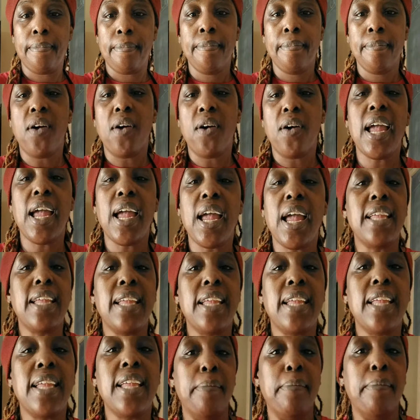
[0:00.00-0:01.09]
Okay, y'all,
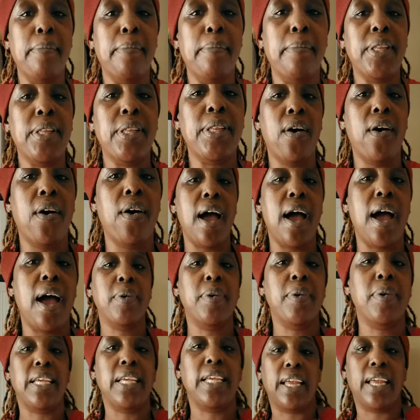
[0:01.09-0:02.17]
let me know how we
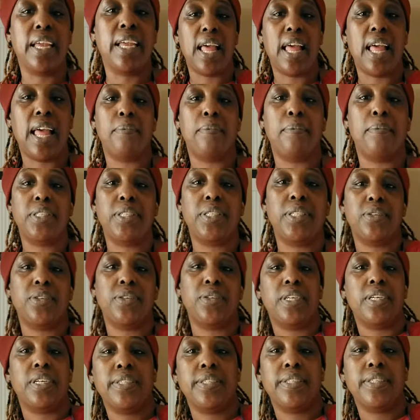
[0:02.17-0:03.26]
did. How we doing?
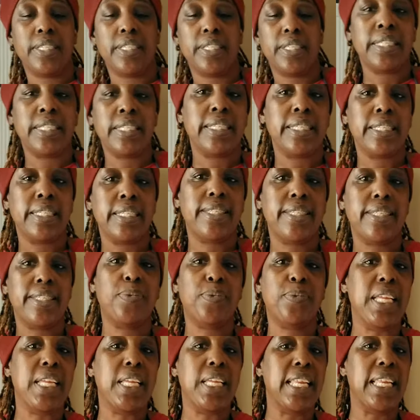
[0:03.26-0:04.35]
Do we
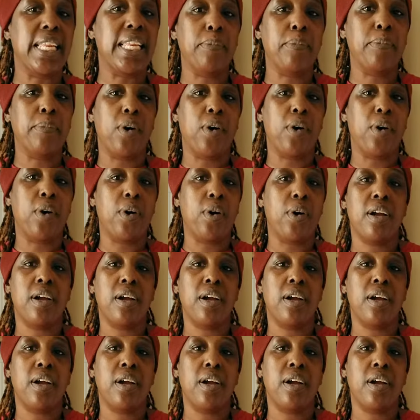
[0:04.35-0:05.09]
need any more?